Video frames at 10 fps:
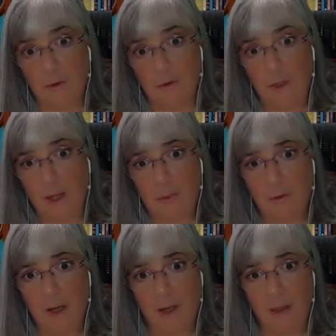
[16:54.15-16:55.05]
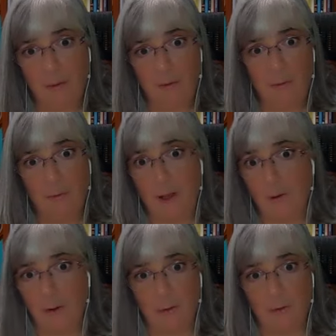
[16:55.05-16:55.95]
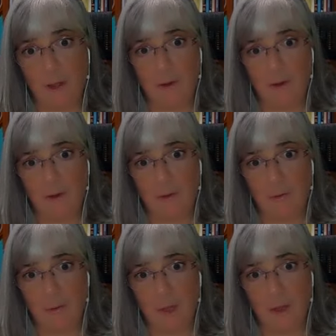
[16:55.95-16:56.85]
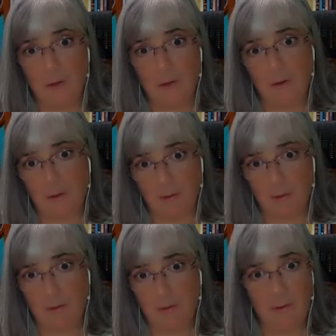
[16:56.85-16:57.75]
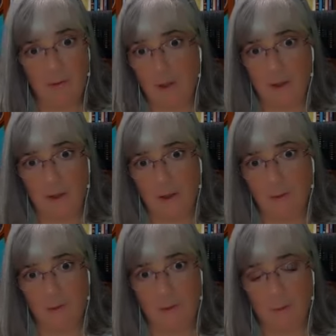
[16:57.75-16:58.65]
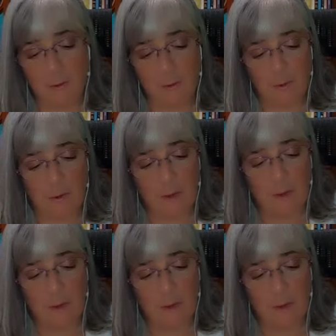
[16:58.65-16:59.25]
So type 5 values knowledge and information. Right there, the first one.